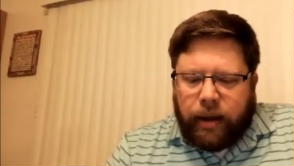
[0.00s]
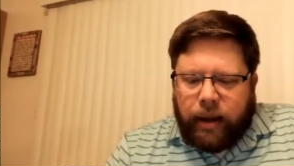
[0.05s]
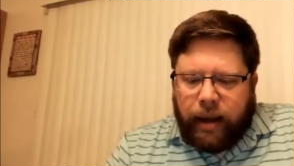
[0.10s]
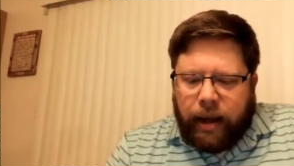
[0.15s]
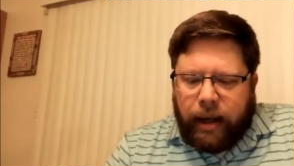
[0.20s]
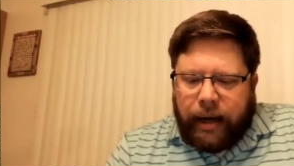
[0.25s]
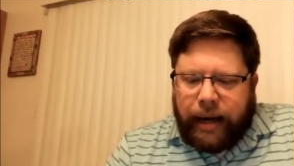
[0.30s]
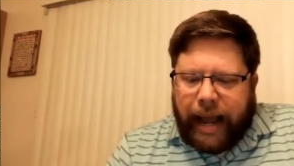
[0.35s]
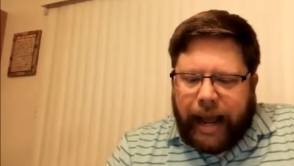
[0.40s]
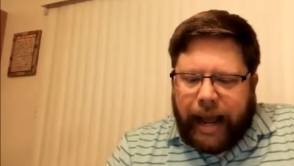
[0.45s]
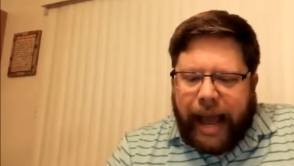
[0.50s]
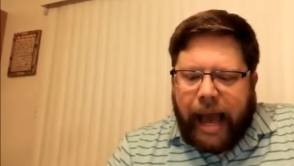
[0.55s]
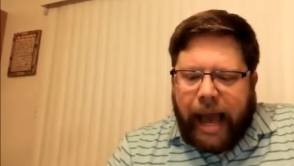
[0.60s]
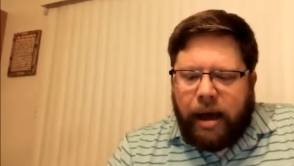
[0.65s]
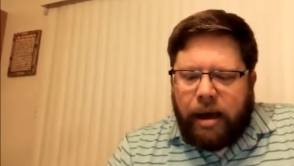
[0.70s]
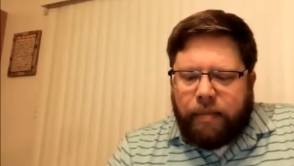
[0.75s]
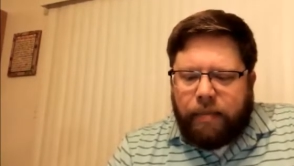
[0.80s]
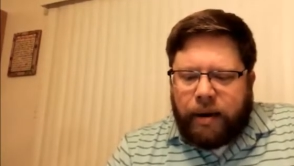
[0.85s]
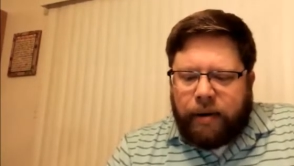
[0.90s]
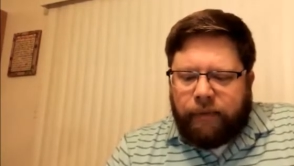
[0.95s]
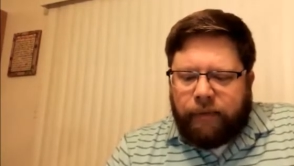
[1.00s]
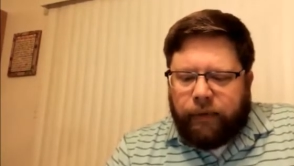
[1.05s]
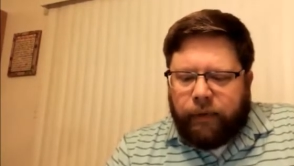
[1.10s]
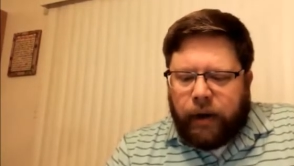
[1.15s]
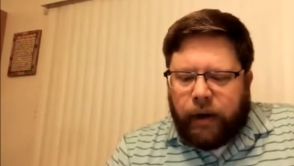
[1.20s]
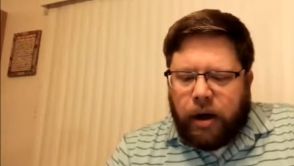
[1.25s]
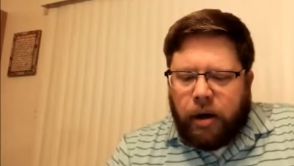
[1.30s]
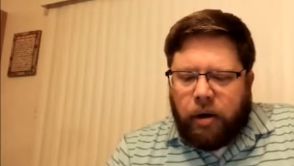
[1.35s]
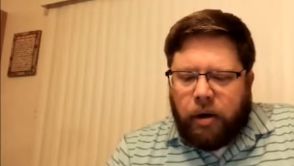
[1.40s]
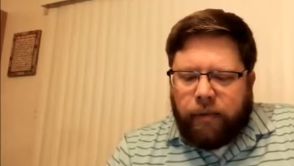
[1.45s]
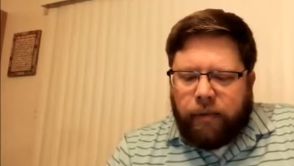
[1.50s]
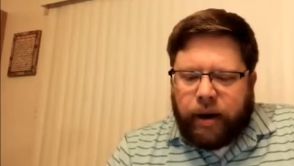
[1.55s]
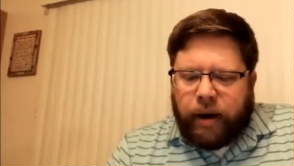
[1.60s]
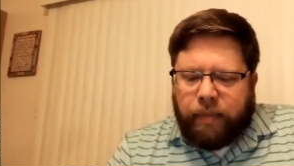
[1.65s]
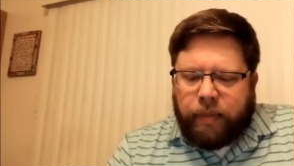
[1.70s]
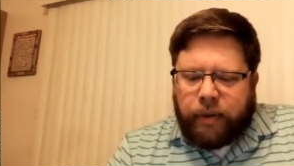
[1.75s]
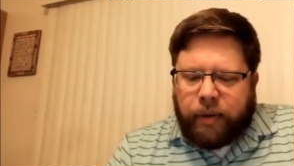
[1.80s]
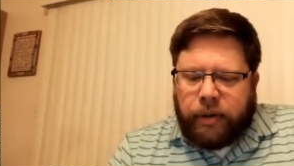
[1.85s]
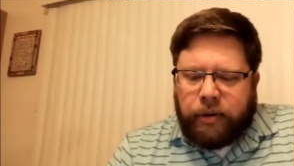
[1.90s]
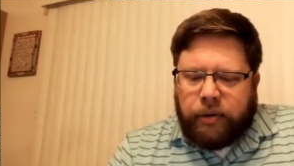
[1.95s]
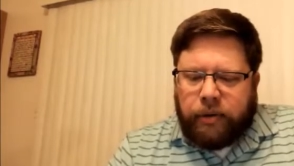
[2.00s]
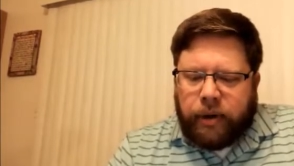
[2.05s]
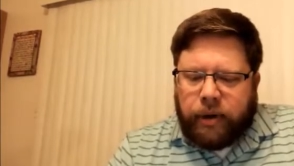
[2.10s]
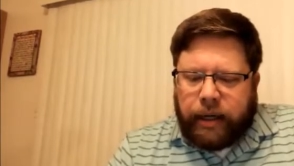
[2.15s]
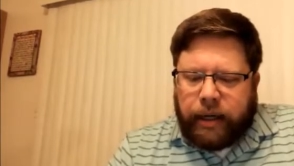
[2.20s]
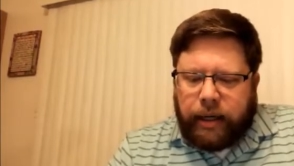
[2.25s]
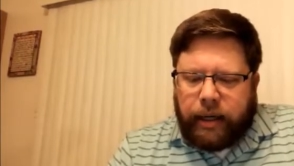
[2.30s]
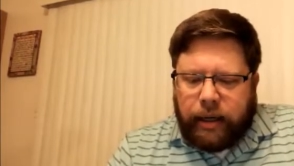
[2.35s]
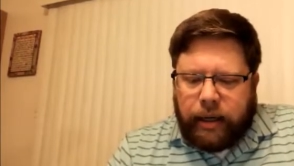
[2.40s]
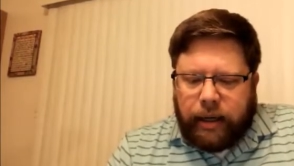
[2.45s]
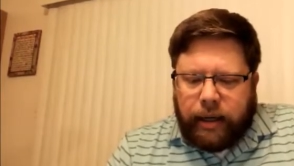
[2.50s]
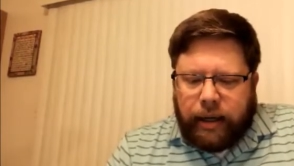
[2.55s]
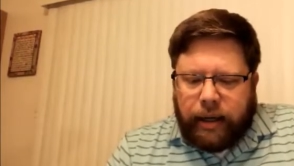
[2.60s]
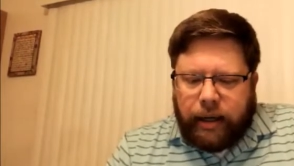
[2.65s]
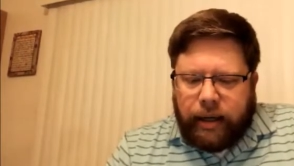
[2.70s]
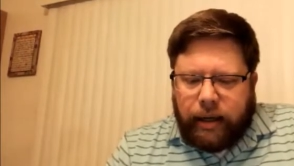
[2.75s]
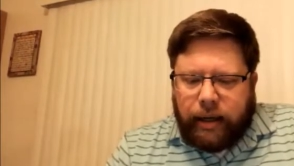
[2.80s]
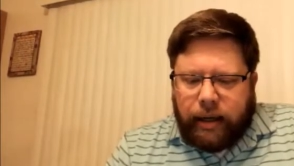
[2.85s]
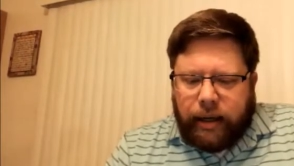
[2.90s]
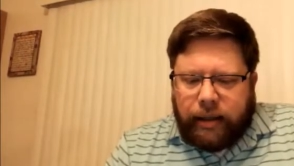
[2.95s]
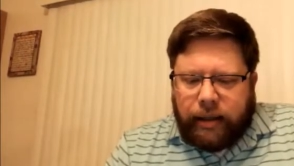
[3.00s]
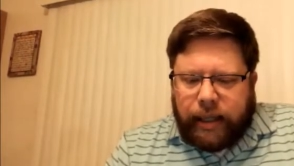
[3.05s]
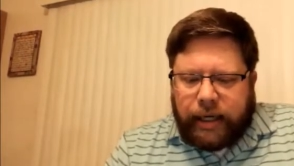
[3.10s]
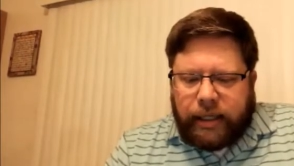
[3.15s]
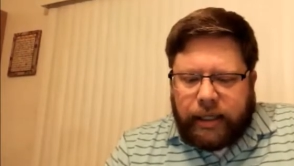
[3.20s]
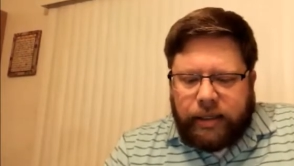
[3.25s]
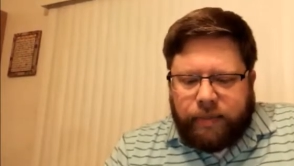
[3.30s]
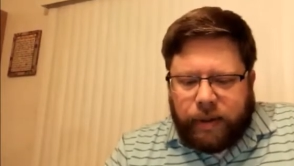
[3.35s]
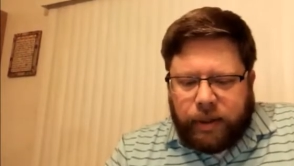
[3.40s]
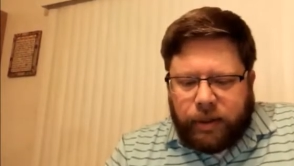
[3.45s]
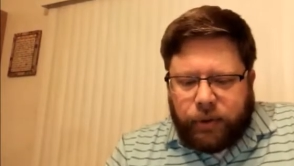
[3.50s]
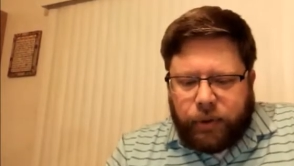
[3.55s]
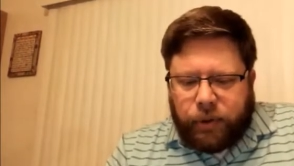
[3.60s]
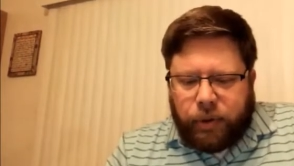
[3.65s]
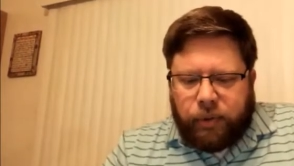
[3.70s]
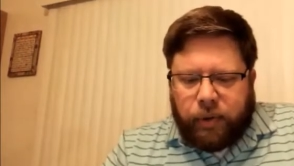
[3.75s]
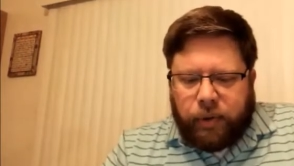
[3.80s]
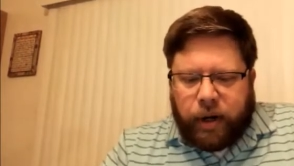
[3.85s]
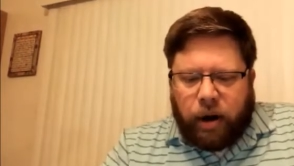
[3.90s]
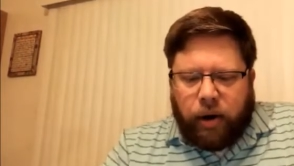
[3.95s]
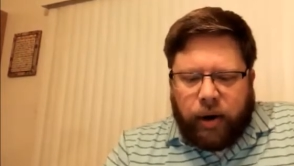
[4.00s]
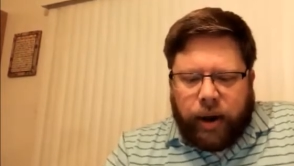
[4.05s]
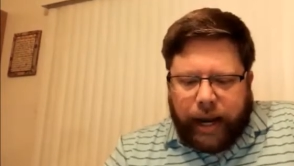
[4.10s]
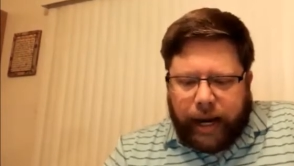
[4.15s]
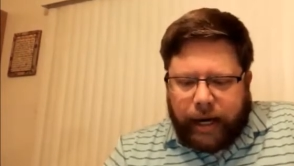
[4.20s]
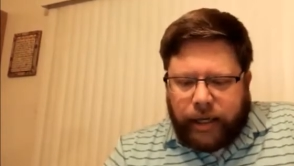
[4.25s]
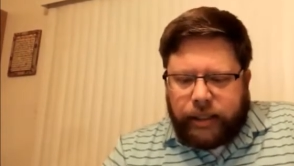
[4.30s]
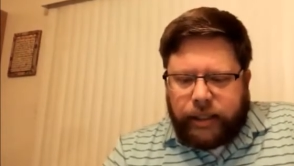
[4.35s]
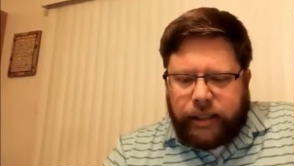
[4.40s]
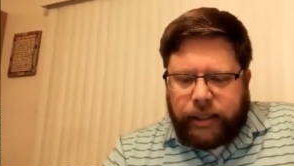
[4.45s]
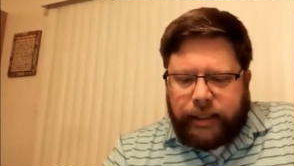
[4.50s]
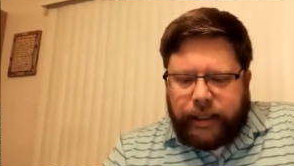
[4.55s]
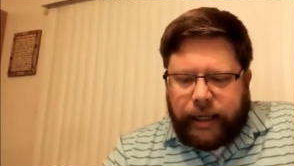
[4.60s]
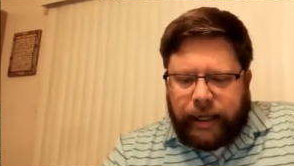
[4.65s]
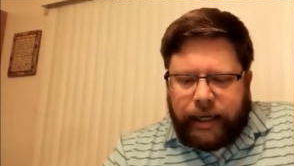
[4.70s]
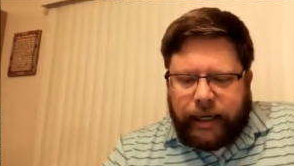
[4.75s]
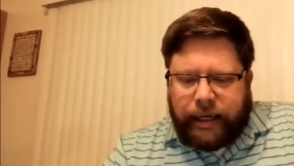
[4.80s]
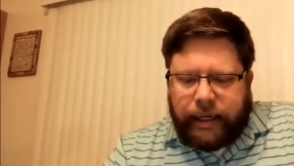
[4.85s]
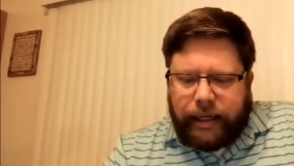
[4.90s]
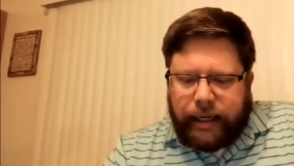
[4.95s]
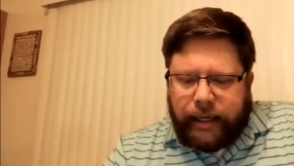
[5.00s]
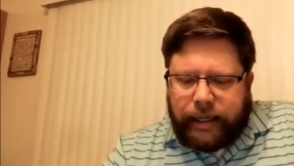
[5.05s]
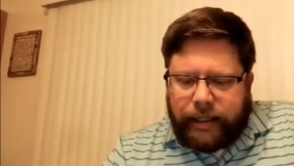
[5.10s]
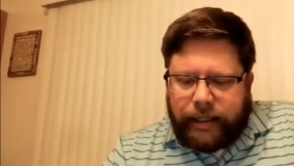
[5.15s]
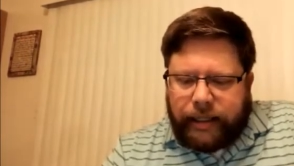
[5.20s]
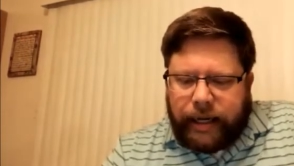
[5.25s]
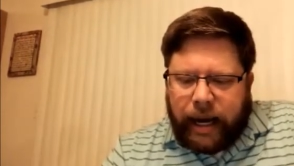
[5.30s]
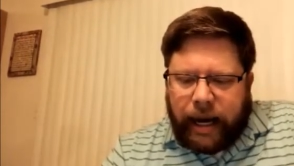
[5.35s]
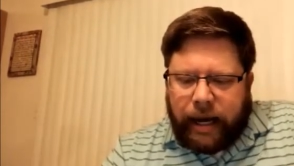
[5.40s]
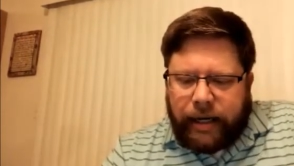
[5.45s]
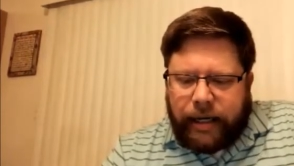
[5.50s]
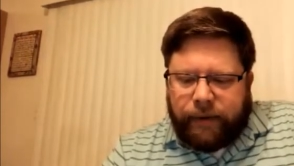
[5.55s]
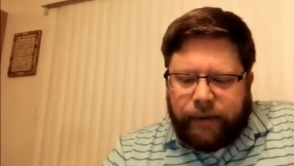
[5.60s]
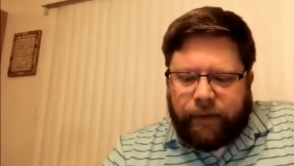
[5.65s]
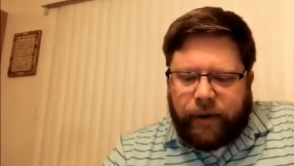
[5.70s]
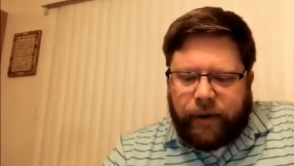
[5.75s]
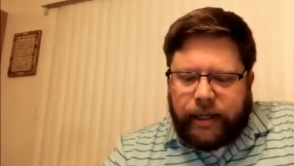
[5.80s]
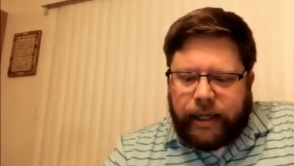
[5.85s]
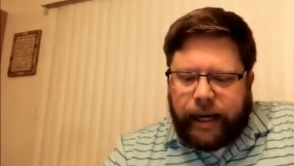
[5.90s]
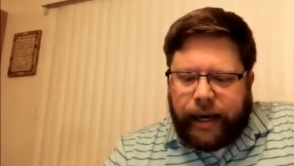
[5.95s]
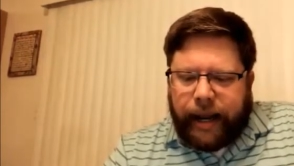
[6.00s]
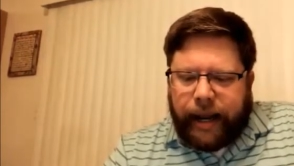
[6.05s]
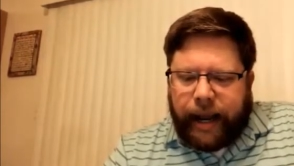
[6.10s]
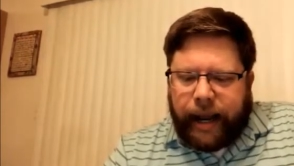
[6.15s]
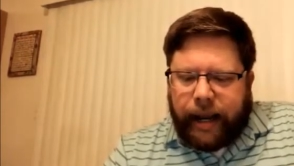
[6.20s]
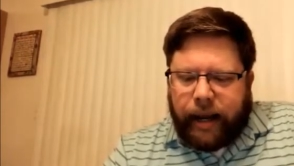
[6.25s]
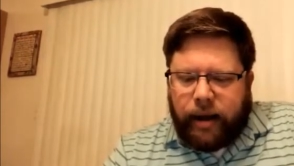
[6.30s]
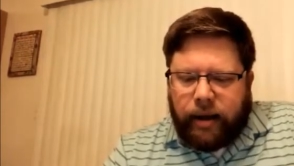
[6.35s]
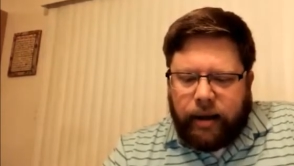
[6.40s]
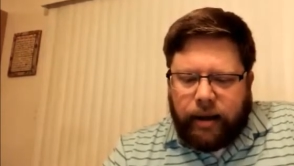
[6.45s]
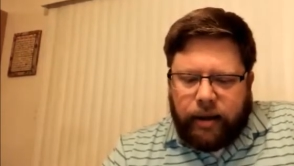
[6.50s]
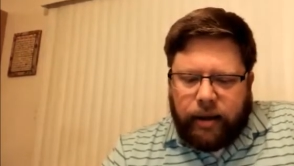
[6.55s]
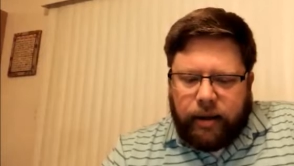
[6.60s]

an ebb and flow of opportunity that has been true in all ages, and it is not different today.